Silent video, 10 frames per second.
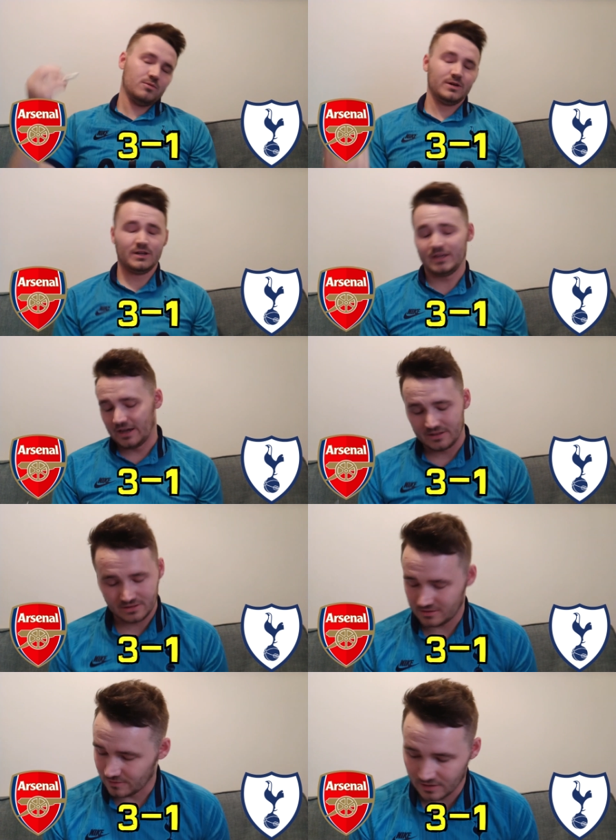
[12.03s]
We're going to get
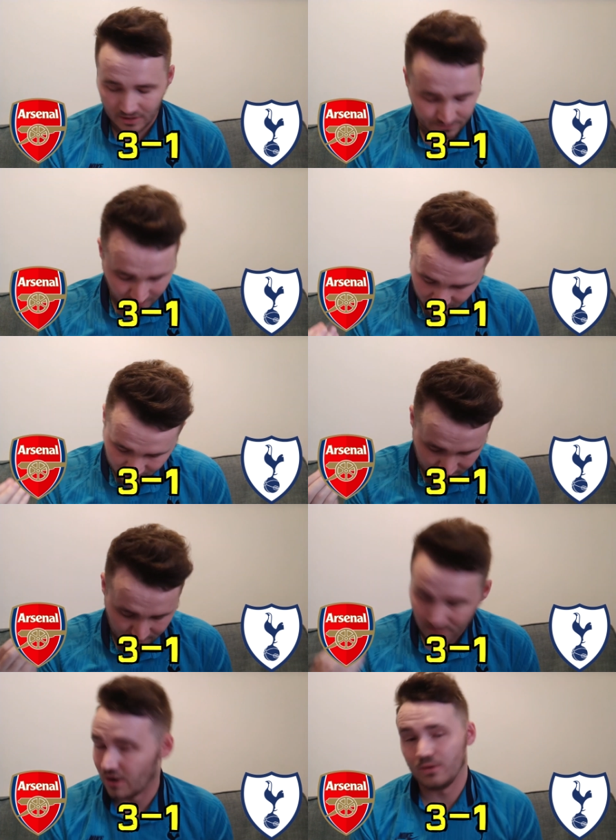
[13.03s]
into it. I've got
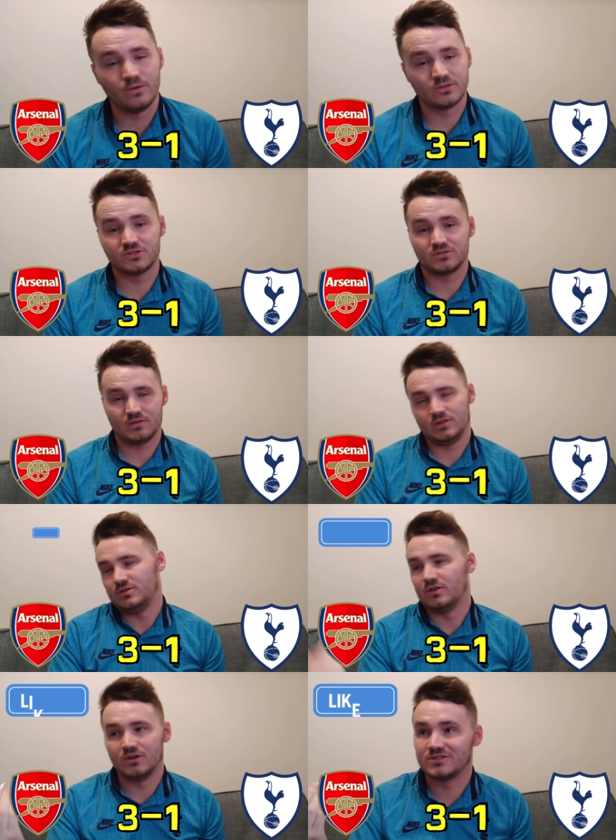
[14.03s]
notes, as
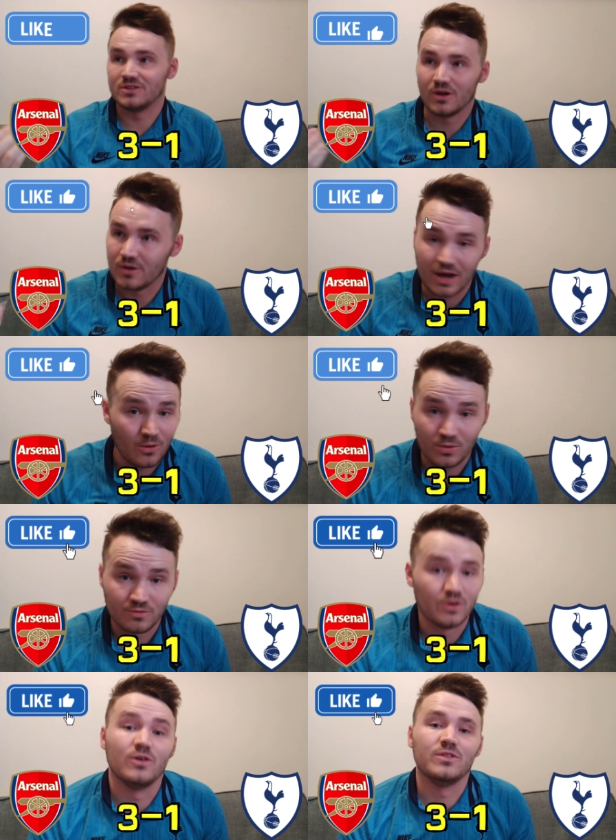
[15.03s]
you guys know how we
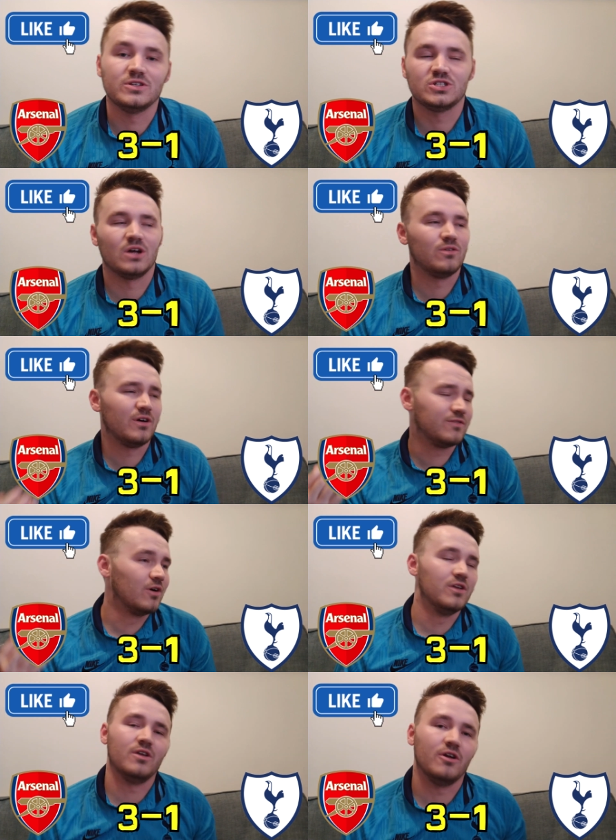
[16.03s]
run on this channel. I've
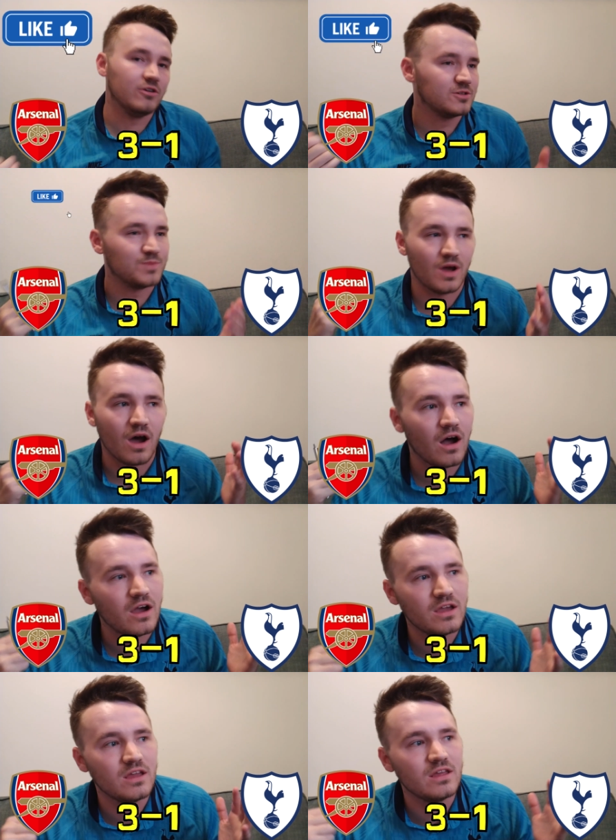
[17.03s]
got notes, but
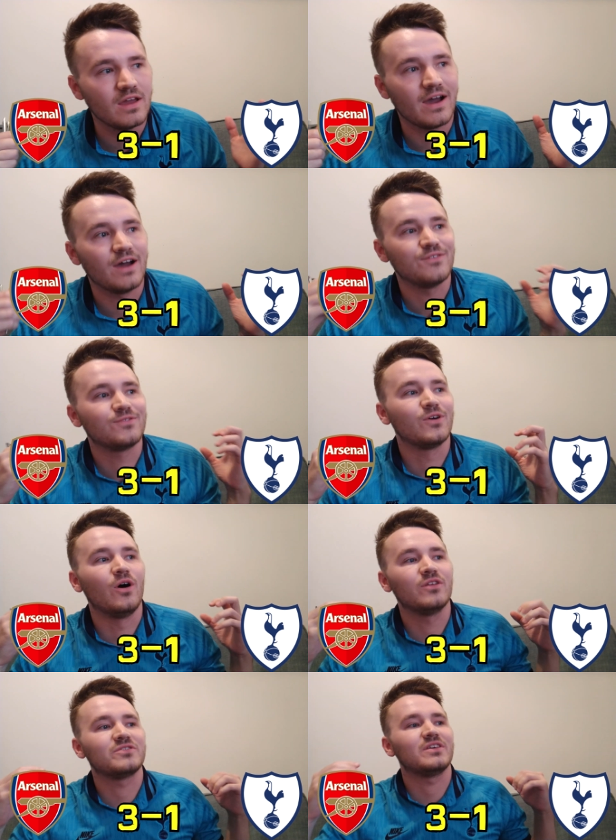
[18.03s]
I have
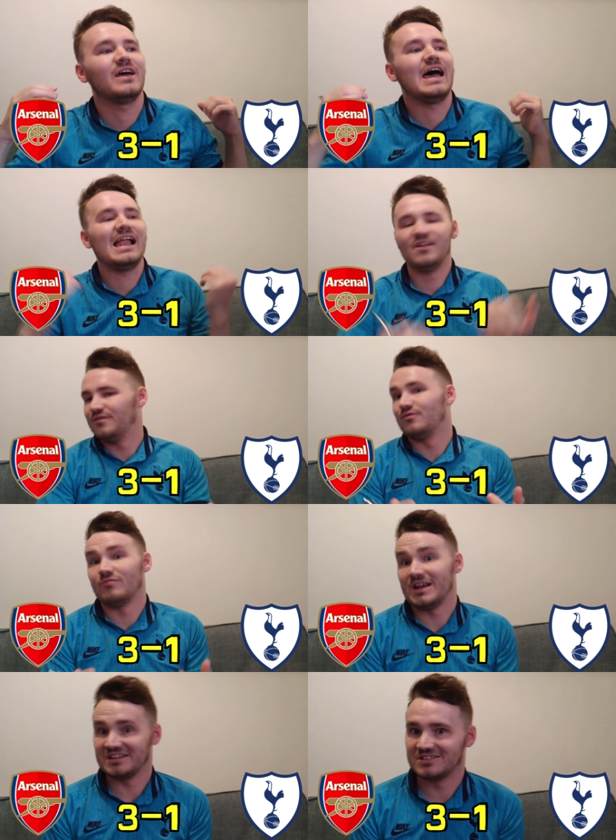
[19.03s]
got a hell of a
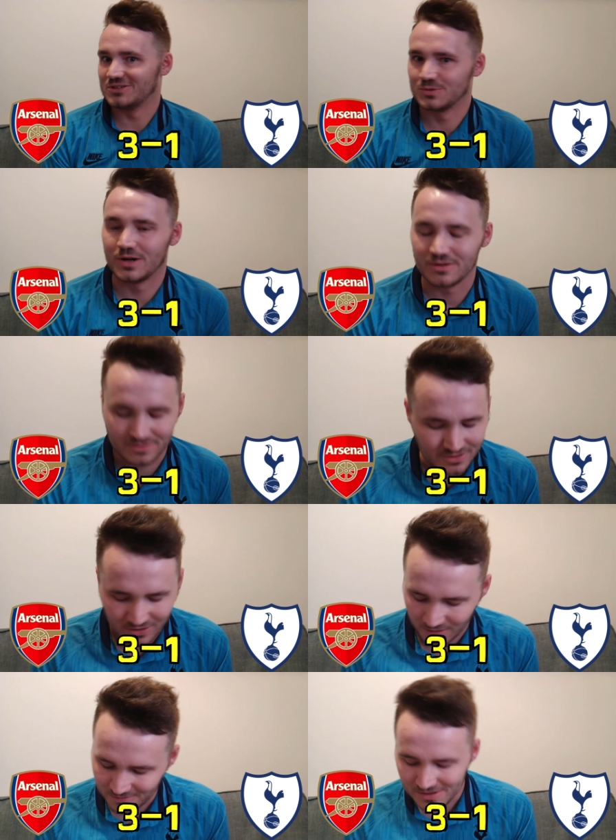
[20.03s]
rant as well to
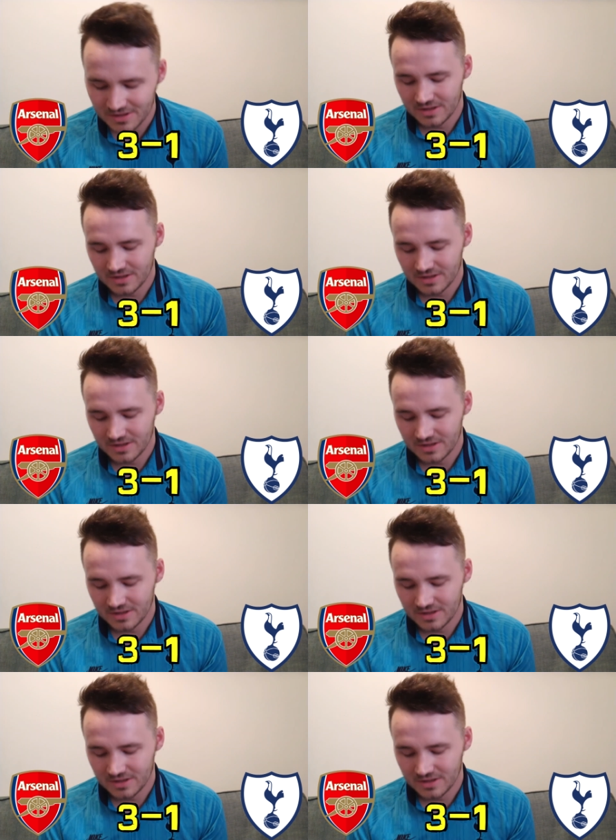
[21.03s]
come.